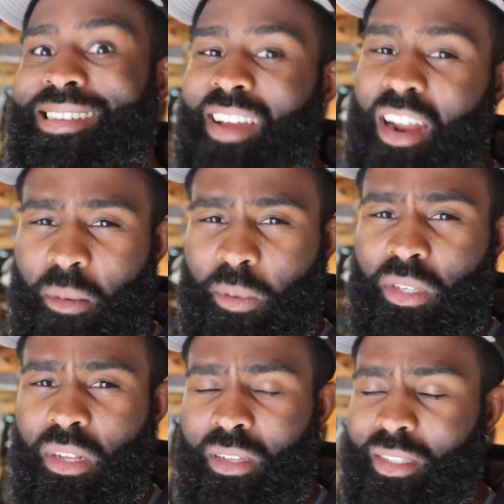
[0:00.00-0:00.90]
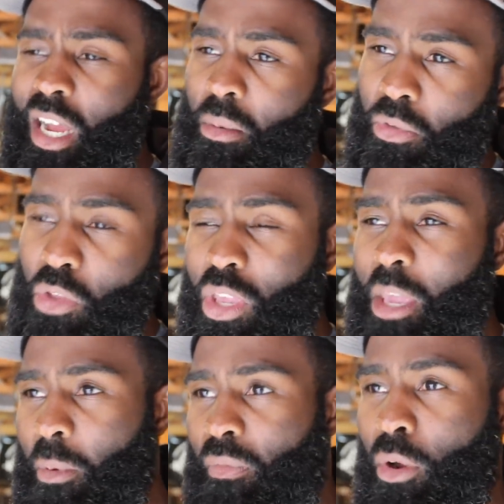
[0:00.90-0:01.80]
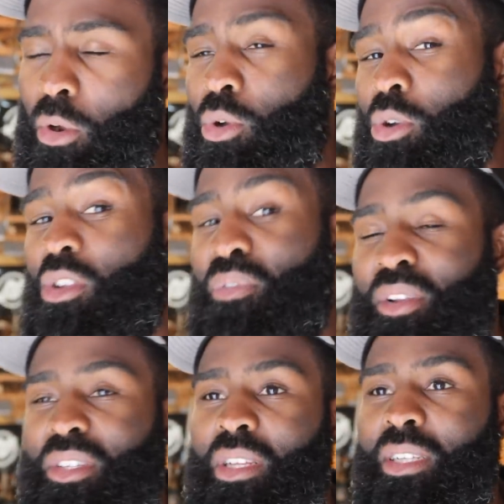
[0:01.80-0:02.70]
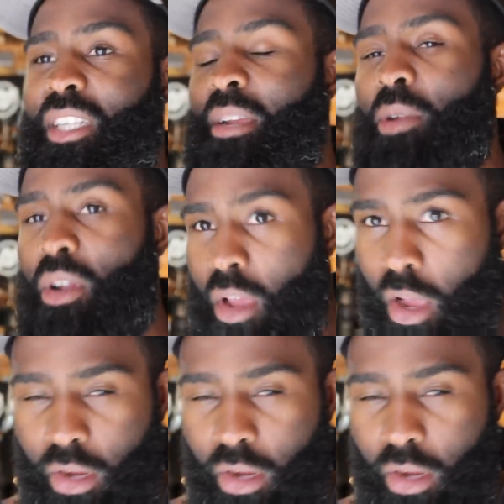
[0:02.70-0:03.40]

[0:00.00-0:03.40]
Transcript: 90% of the time, but you keep it vertical and you're fishing in timber,